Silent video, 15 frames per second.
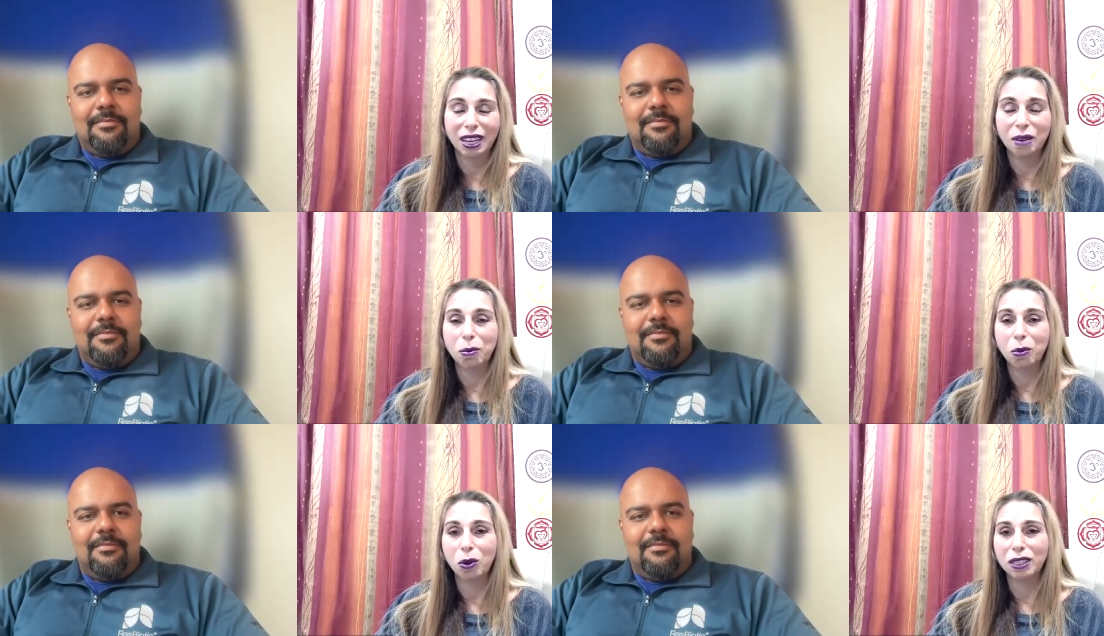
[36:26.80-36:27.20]

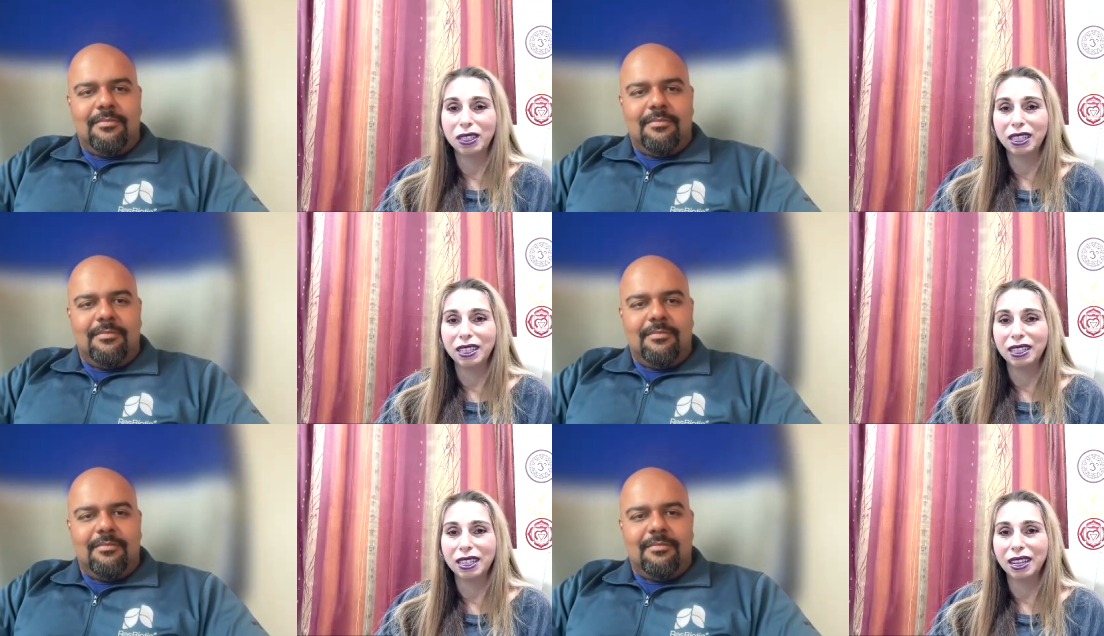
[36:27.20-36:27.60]
Speaker 1: in more
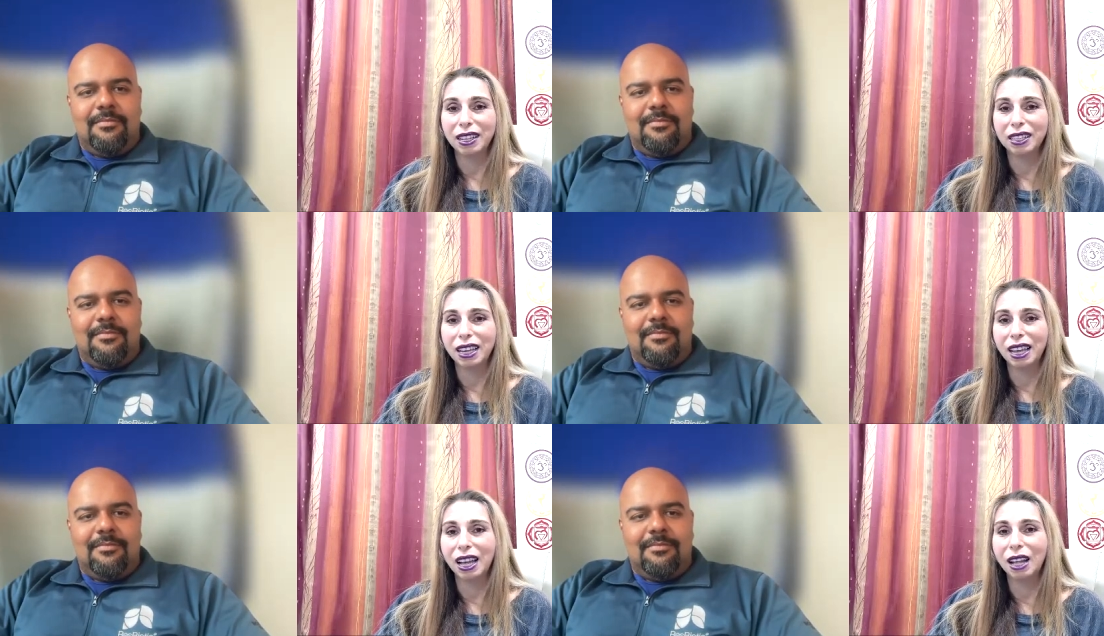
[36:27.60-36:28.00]

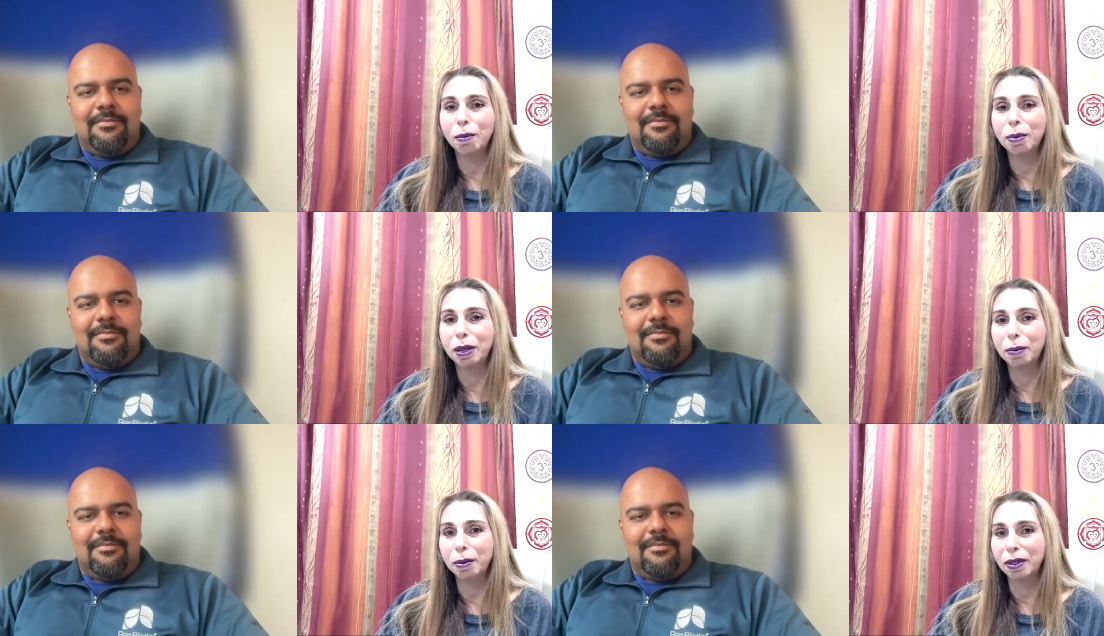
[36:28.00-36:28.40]
detail to
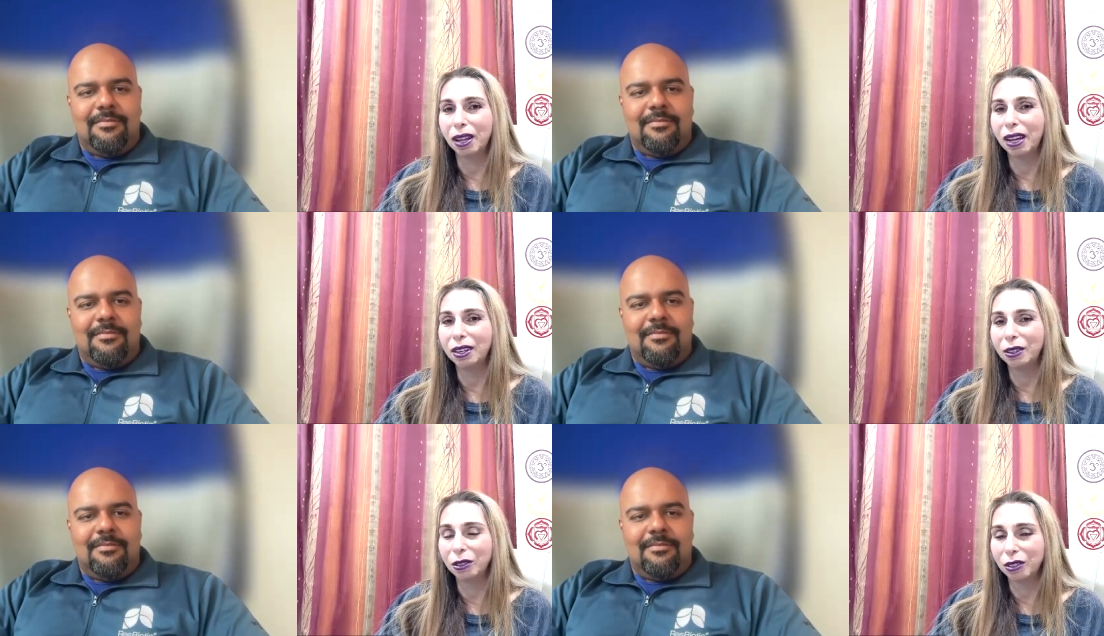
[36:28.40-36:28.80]
help
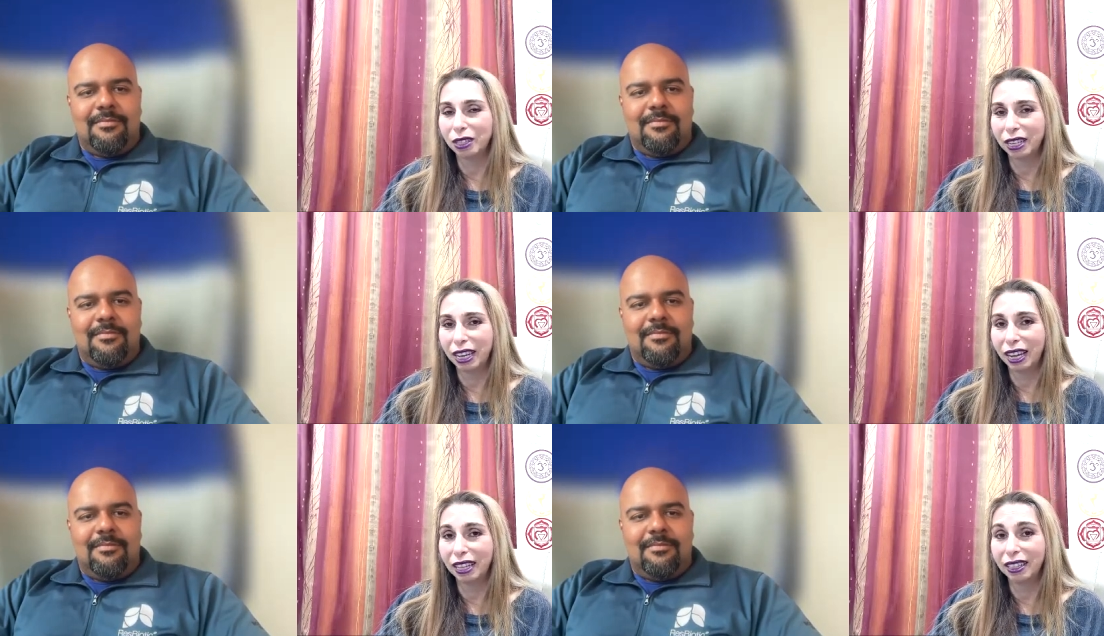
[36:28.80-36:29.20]
people
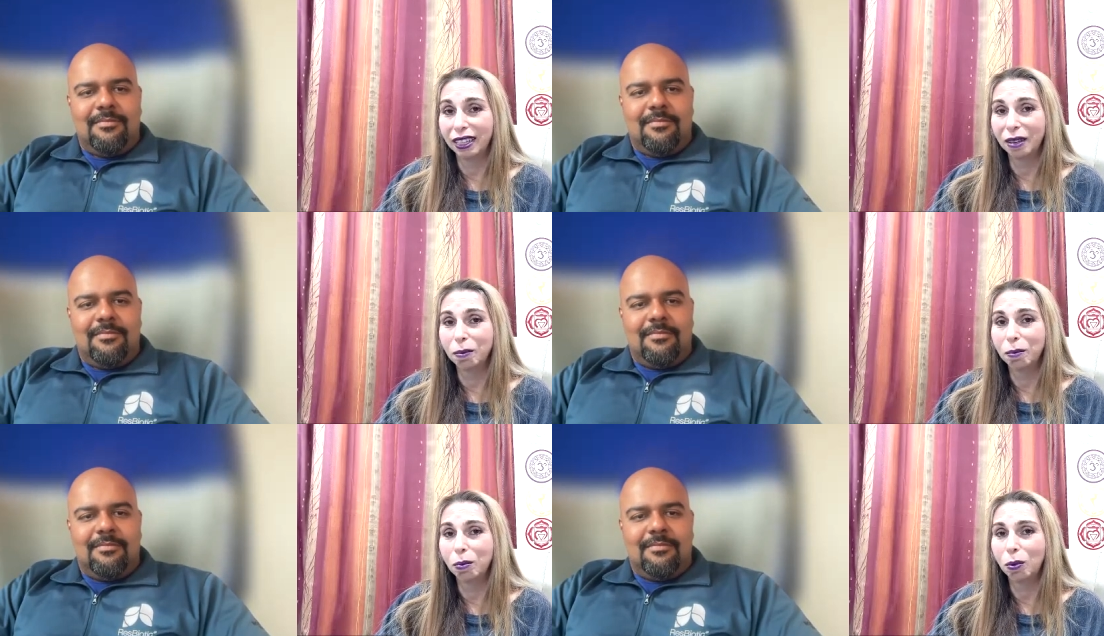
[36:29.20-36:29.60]
understand
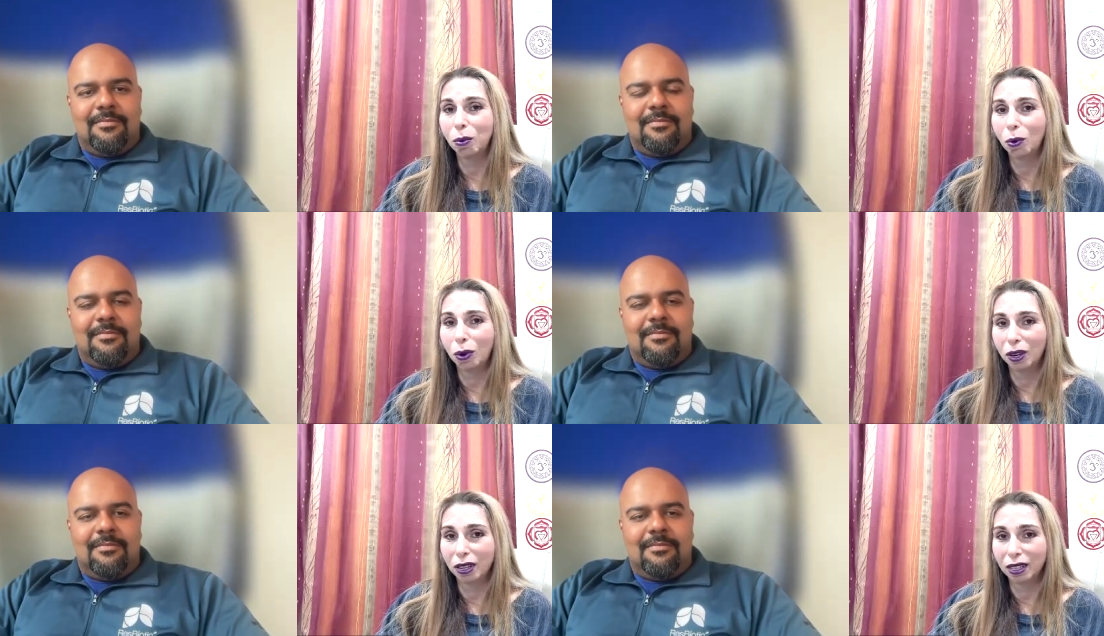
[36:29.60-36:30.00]
the
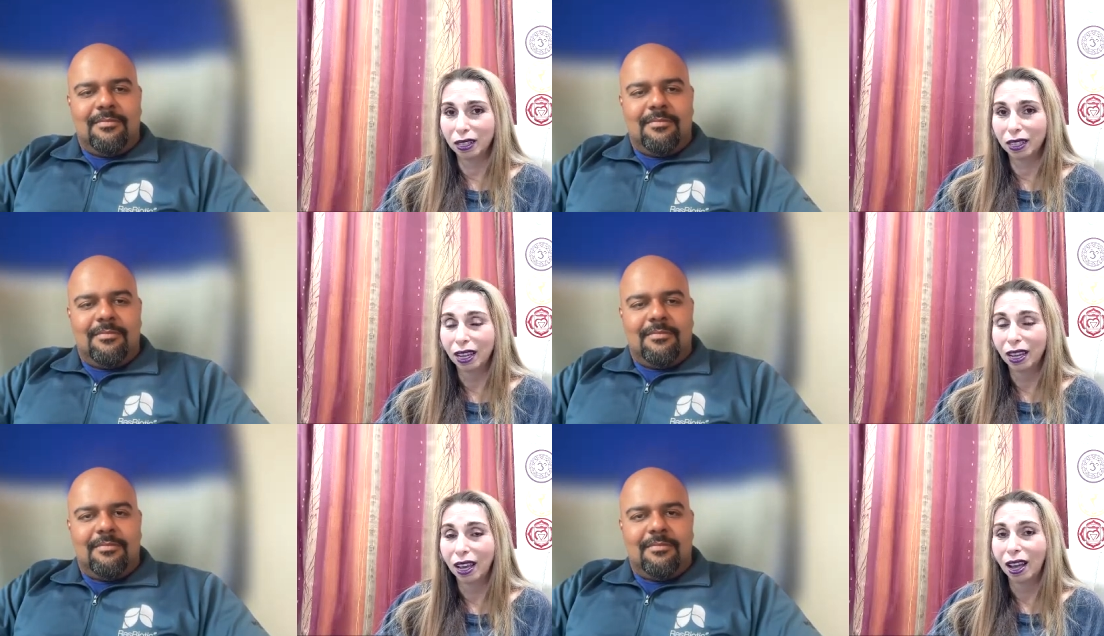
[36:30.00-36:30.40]

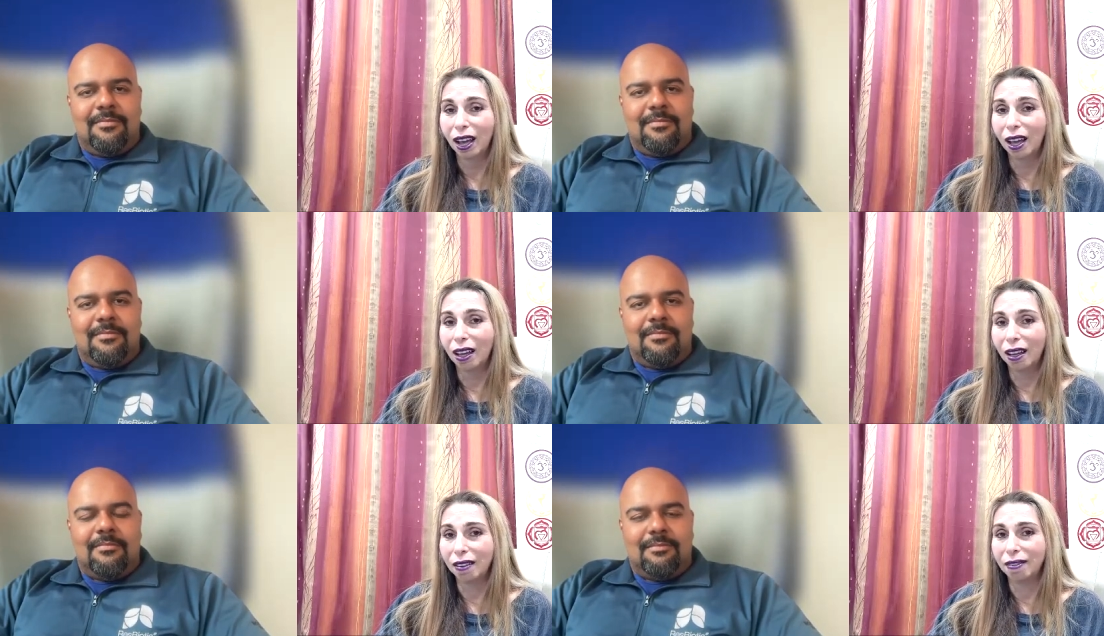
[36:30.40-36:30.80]
importance
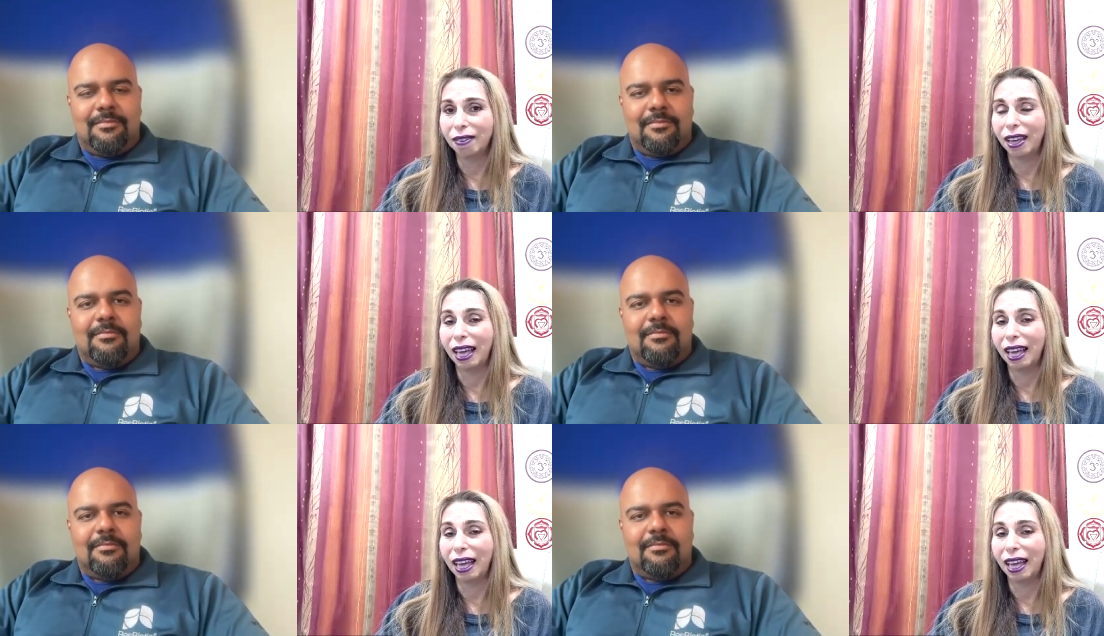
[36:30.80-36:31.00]
of